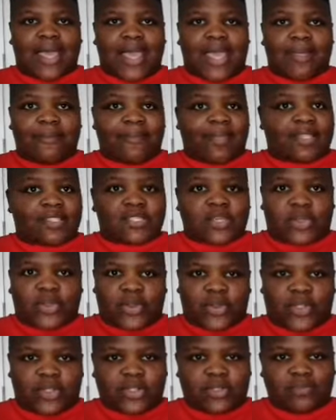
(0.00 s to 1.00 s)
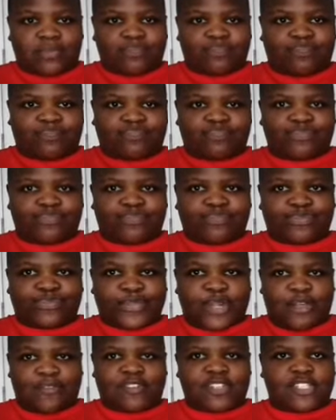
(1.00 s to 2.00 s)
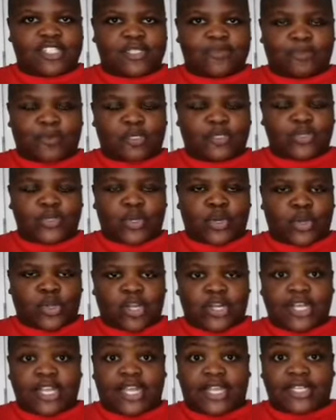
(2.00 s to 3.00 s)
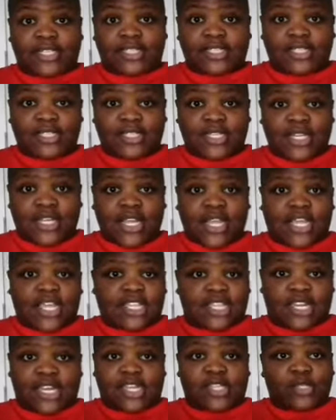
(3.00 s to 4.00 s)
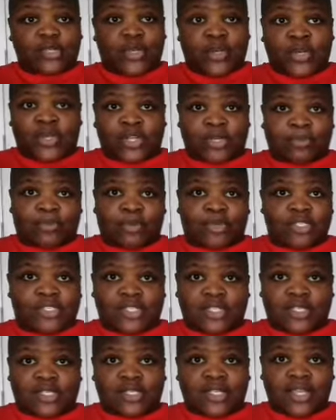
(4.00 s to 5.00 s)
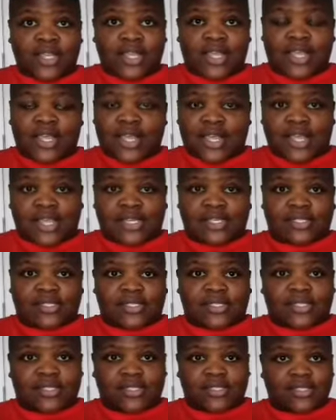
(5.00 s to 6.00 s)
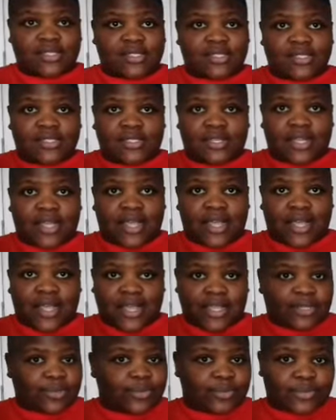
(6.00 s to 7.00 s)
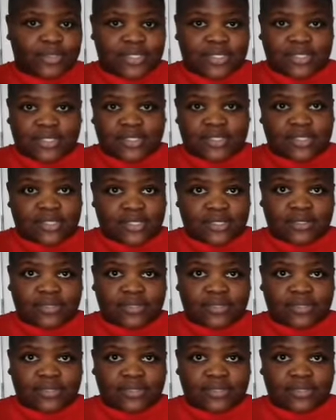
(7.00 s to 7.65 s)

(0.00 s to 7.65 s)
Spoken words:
I met a girl, obviously spoke to her online, and then I saw her in person, and I was...